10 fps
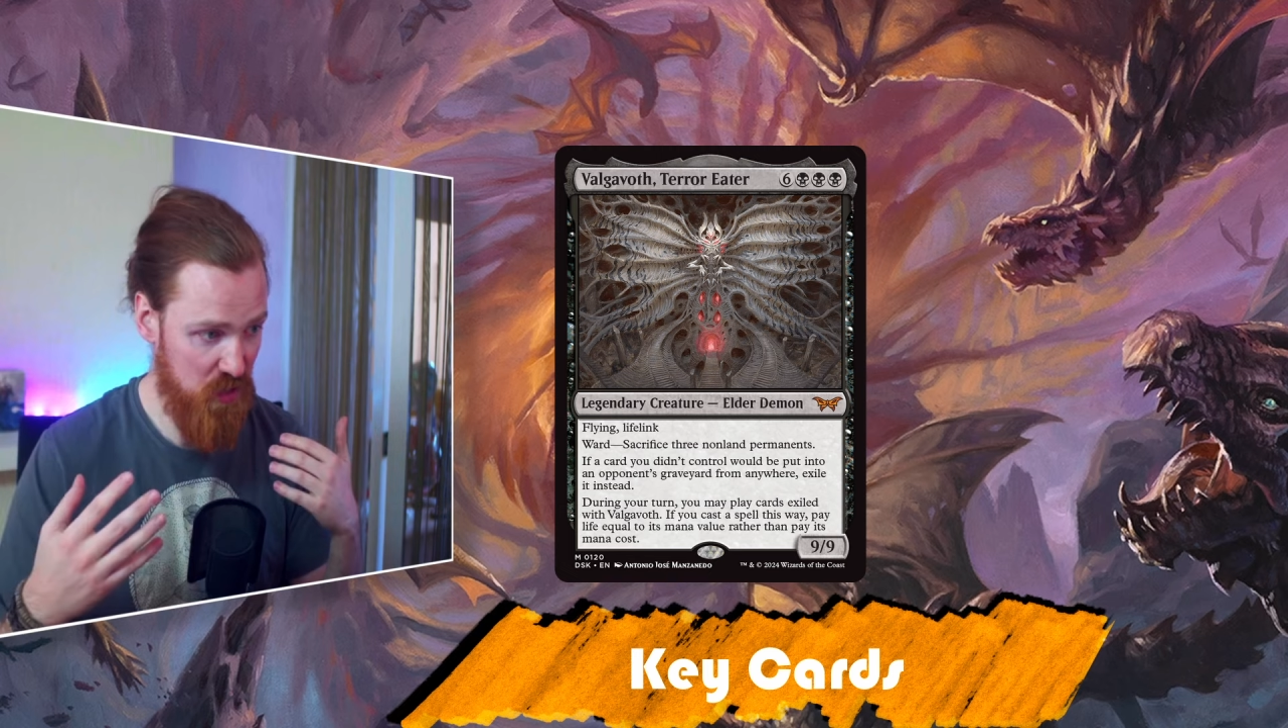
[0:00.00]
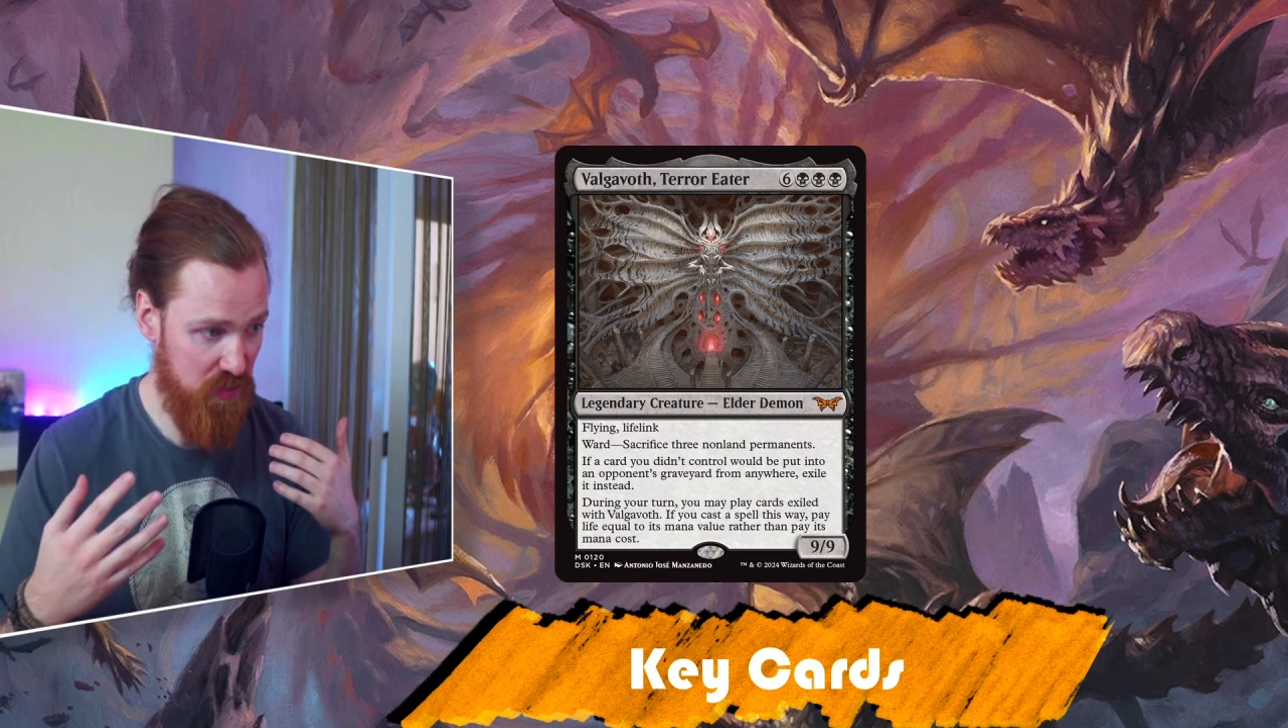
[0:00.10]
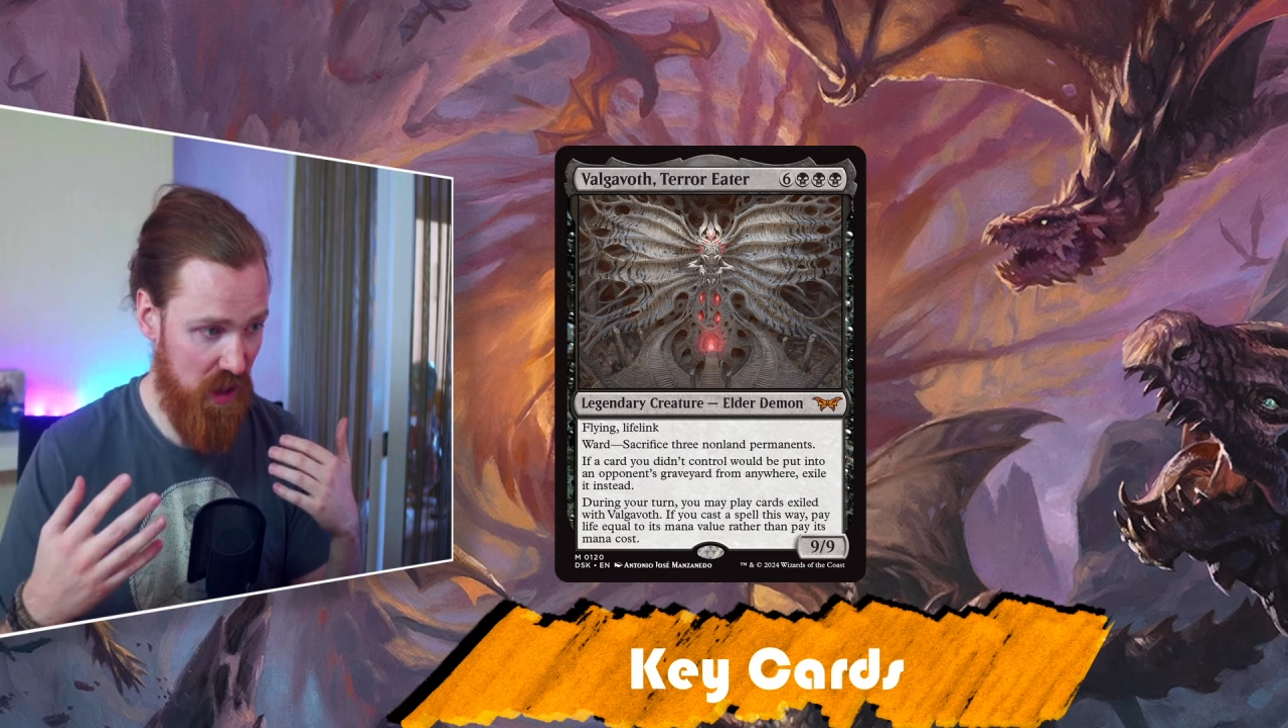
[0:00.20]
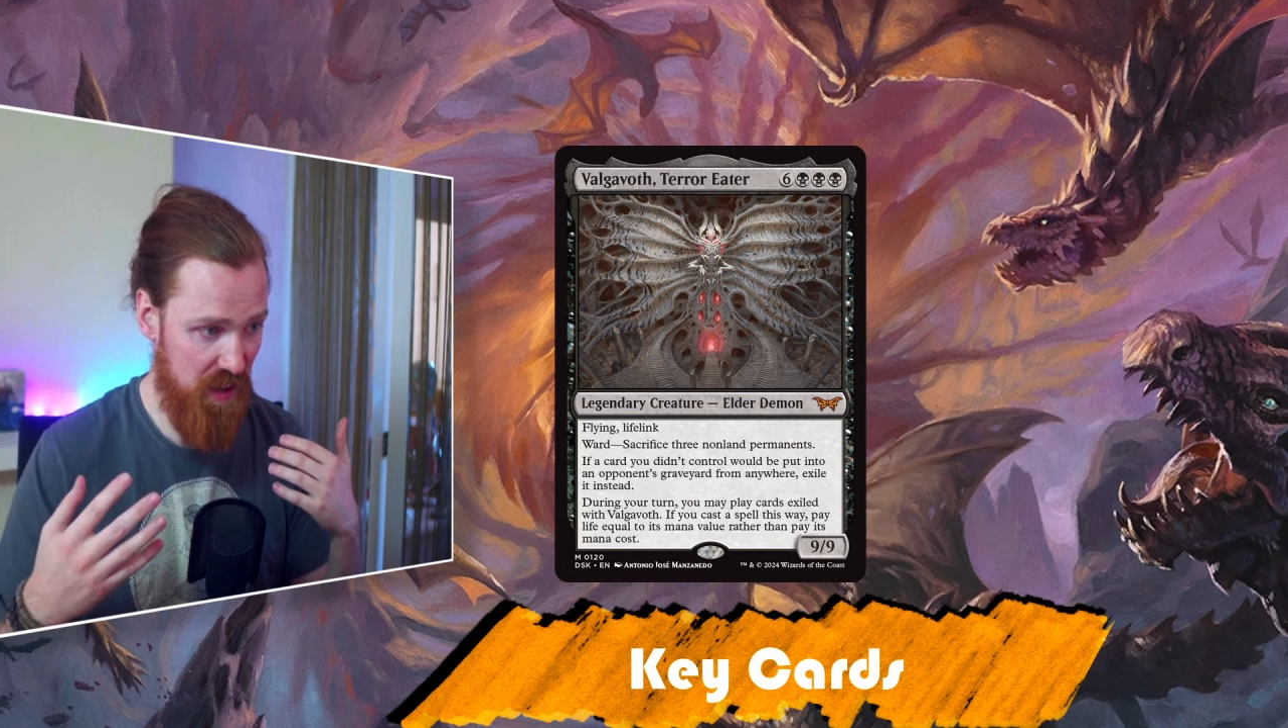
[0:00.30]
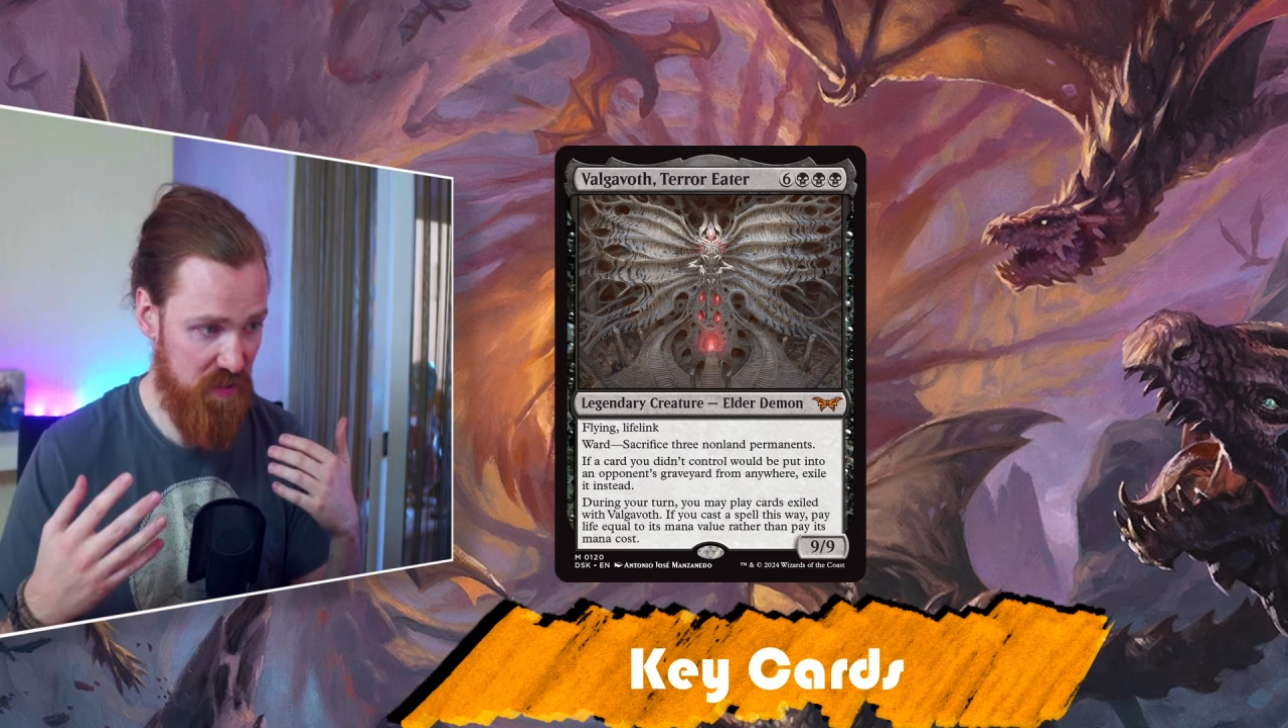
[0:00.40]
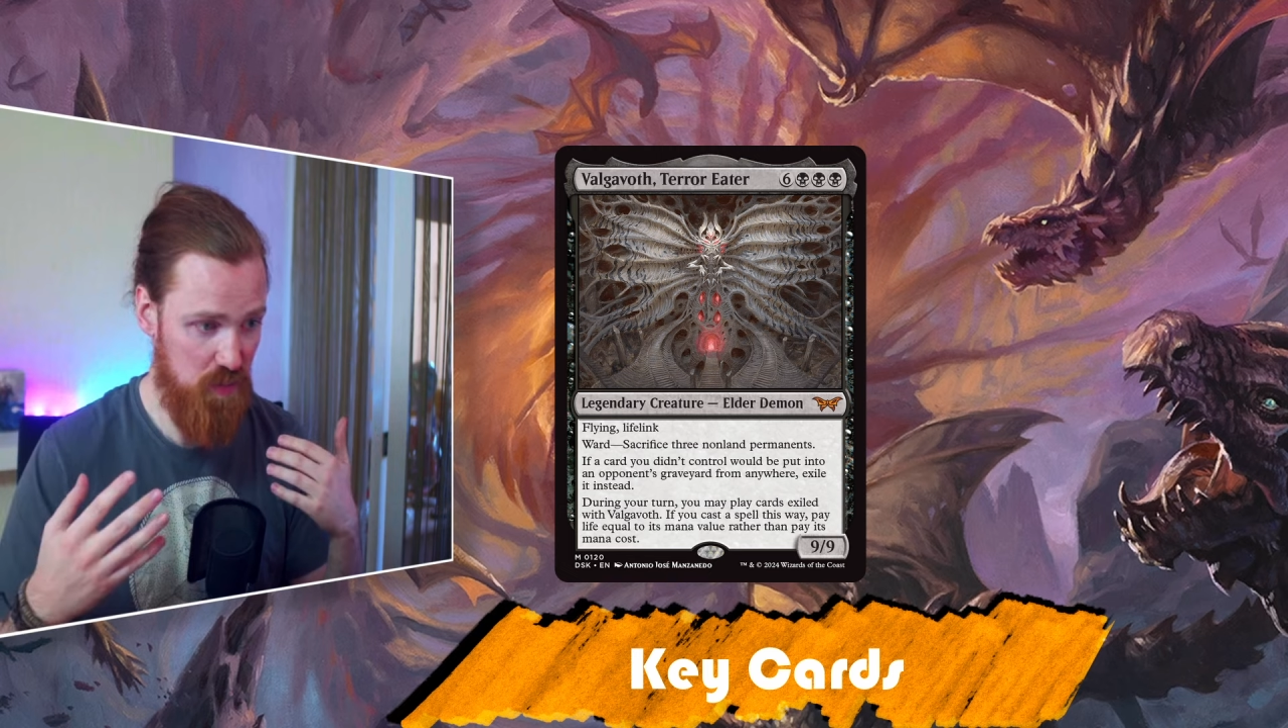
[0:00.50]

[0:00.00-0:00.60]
of life,